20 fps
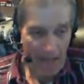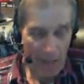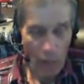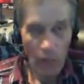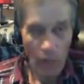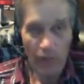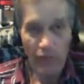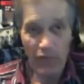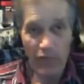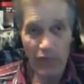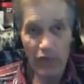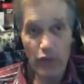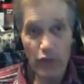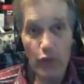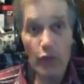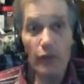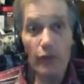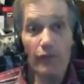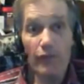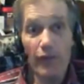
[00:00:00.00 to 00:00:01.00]
The only
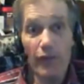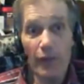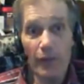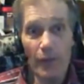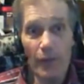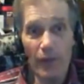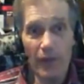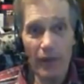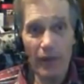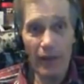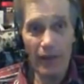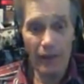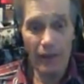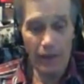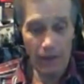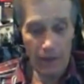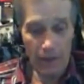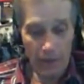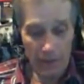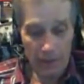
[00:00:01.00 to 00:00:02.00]
surefire way I
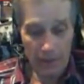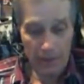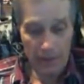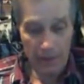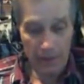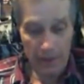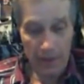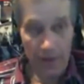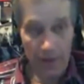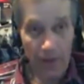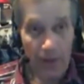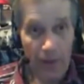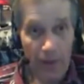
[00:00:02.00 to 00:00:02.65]
know is to